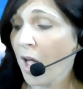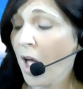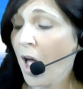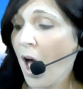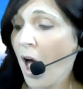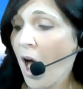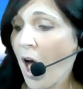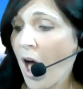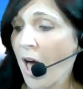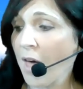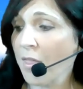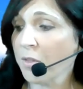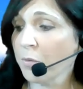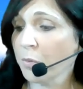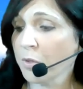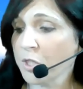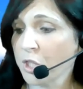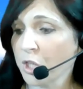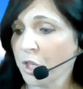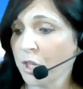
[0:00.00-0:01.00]
on the
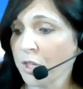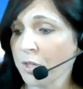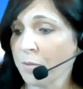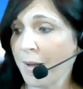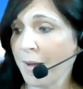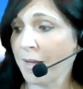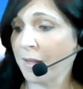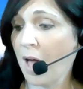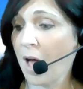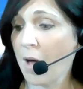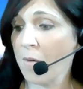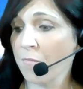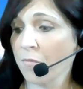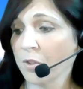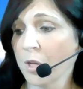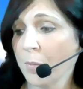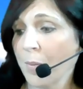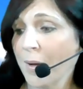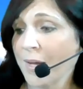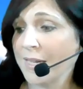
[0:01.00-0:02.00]
return mail
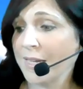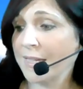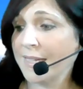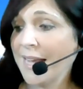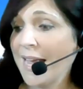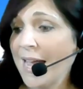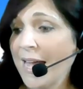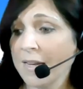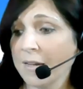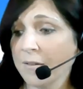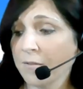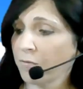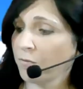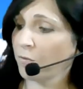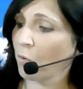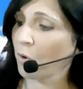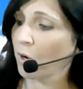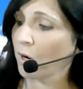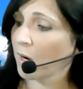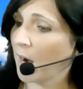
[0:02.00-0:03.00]
envelope. And again,
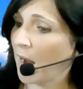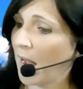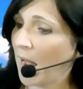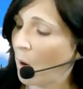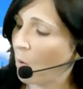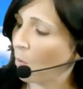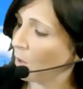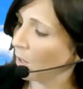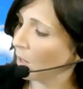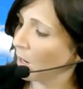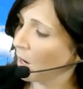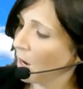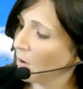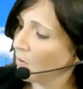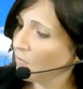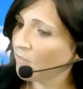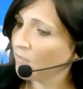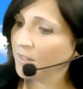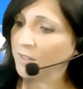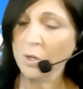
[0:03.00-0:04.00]
for our
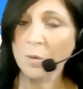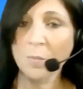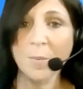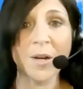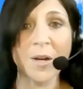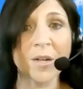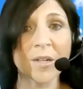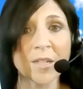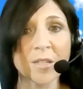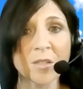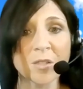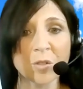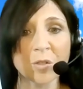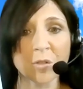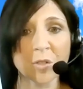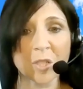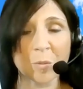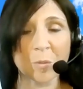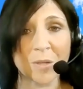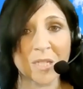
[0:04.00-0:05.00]
fellow Americans who
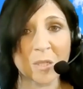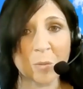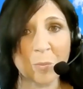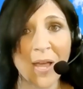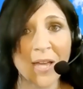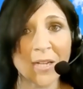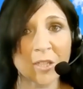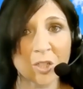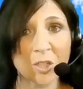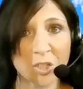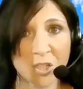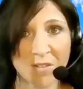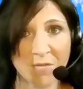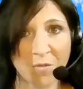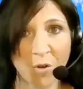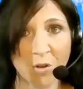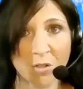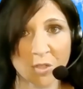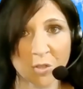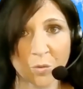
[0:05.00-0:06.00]
speak Spanish, they've
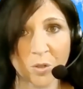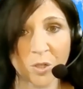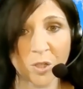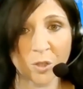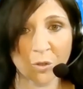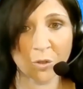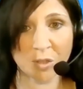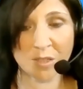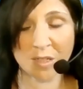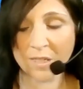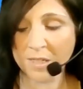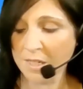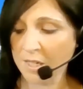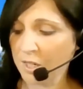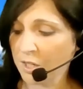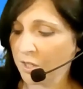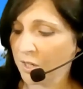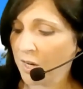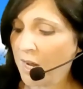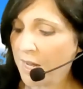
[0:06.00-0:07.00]
also included it
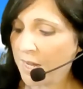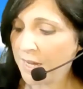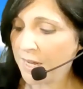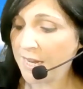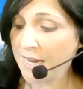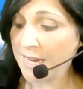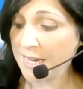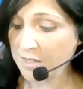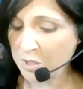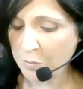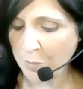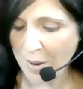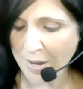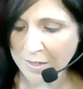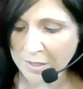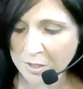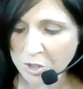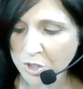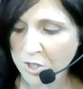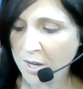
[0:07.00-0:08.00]
here in Spanish.